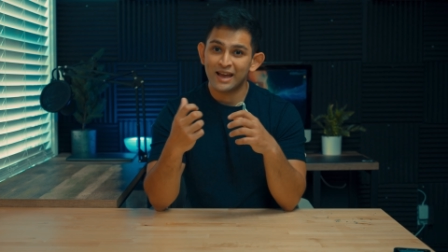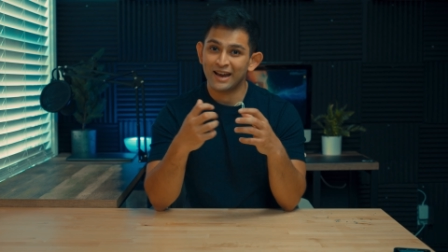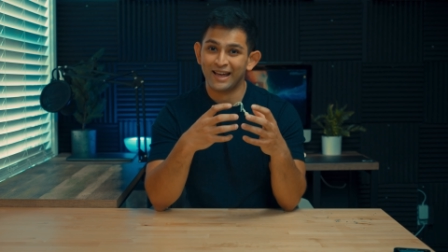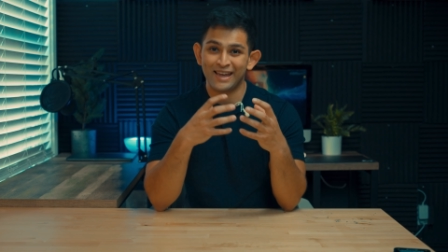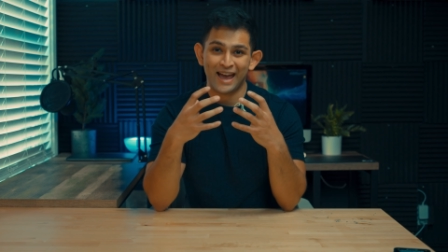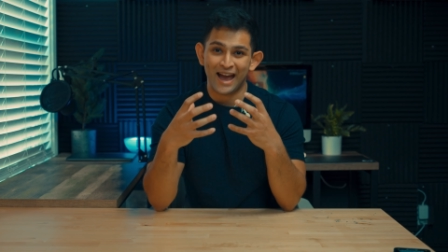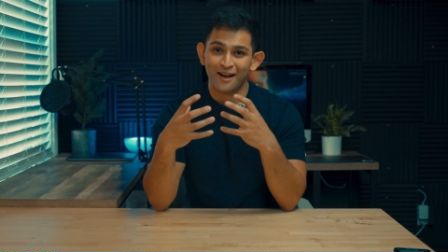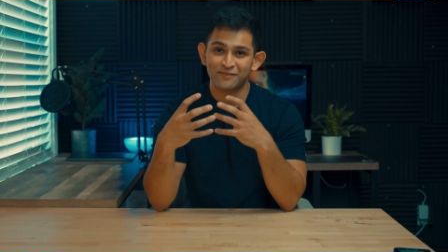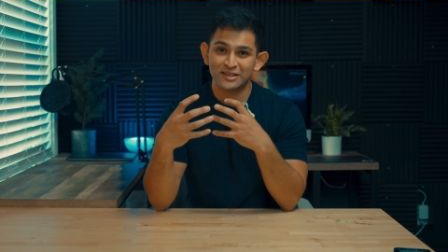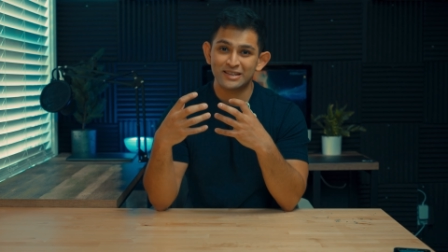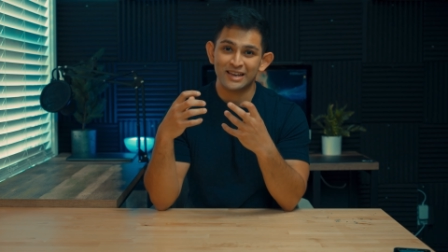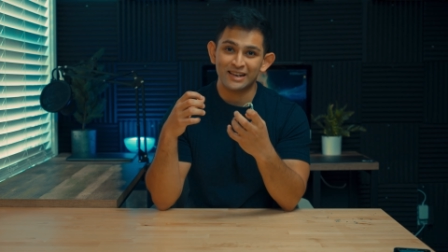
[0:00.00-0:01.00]
and I have
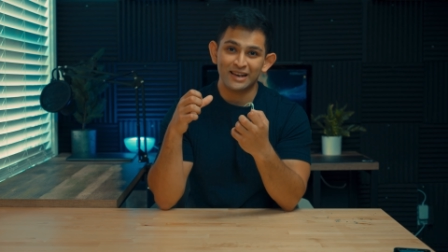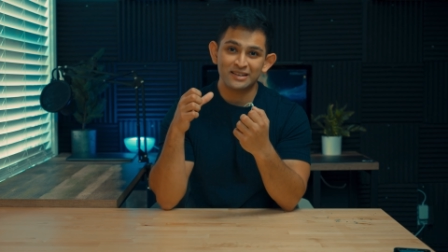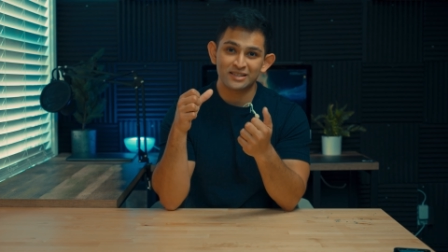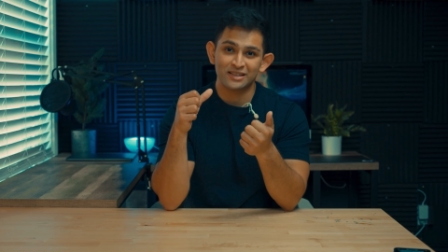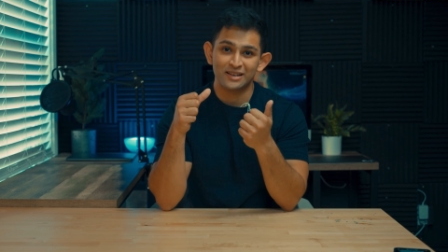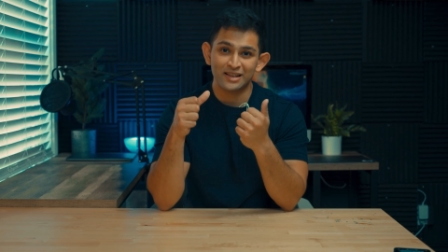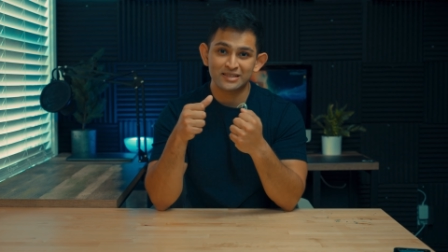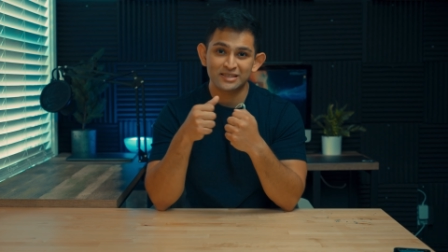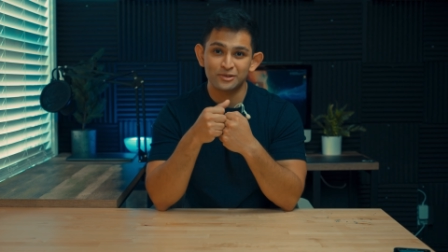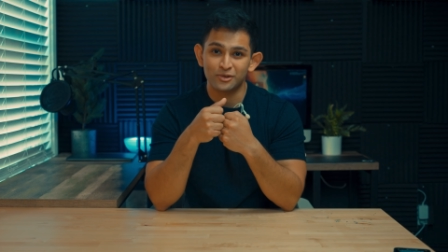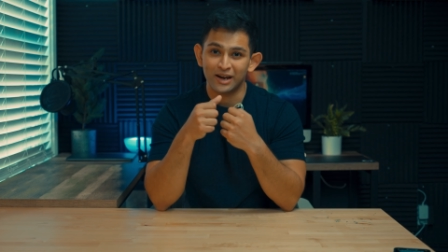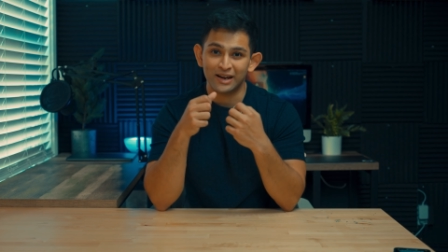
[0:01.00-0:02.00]
to get into the nooks
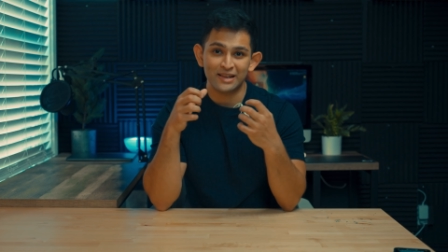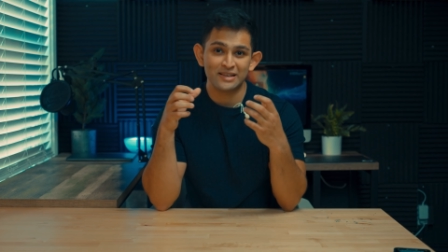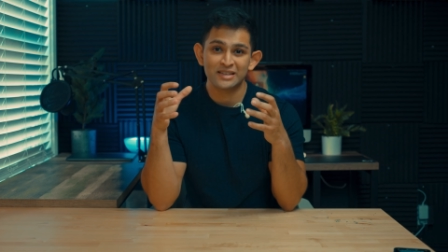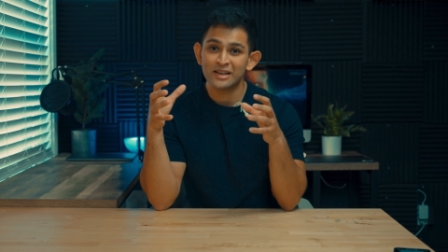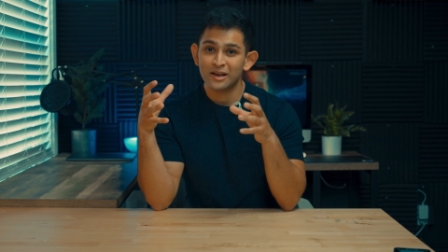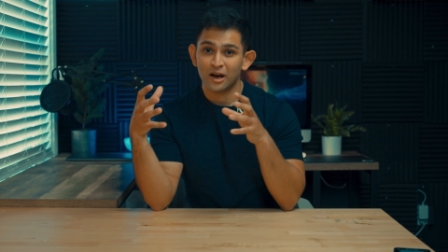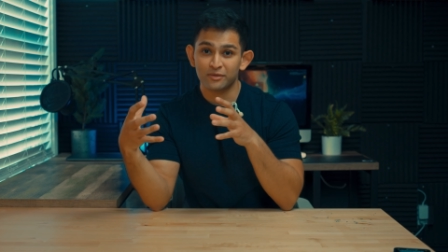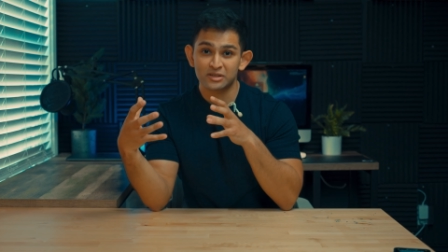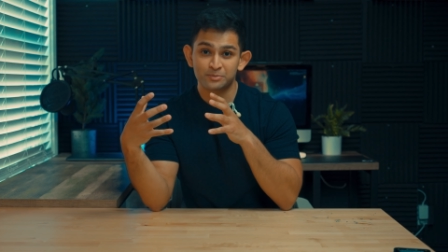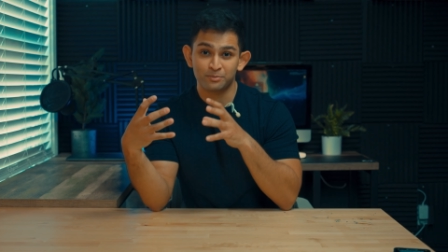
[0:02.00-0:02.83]
and crannies of